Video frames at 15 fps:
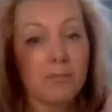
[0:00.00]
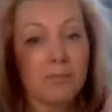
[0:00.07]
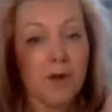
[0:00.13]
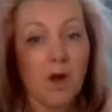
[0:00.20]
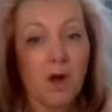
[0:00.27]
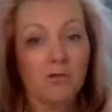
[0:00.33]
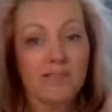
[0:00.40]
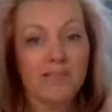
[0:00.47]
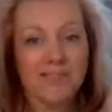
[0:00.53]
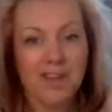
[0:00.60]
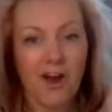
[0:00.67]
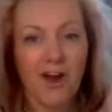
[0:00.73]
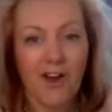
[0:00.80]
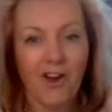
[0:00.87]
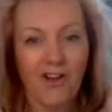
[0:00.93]
bar is
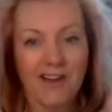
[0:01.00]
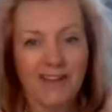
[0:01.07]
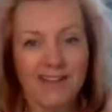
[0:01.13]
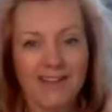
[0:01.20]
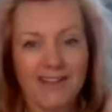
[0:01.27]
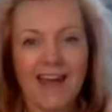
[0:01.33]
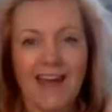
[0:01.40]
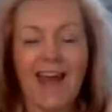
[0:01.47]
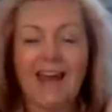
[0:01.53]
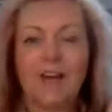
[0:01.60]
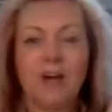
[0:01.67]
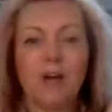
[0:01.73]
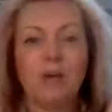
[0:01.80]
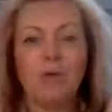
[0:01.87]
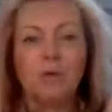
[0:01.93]
high and
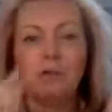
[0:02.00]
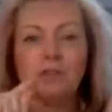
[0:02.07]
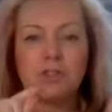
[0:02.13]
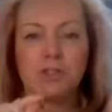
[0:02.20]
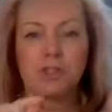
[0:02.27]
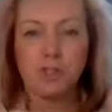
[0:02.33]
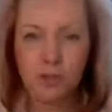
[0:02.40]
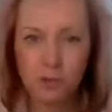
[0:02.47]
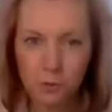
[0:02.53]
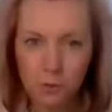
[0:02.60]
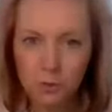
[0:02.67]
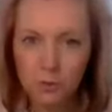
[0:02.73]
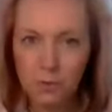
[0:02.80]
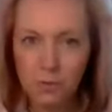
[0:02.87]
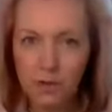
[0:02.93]
I want
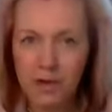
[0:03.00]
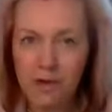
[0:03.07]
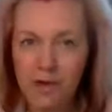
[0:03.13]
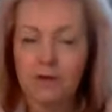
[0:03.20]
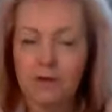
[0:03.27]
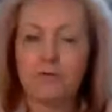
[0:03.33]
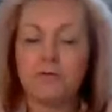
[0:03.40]
your bar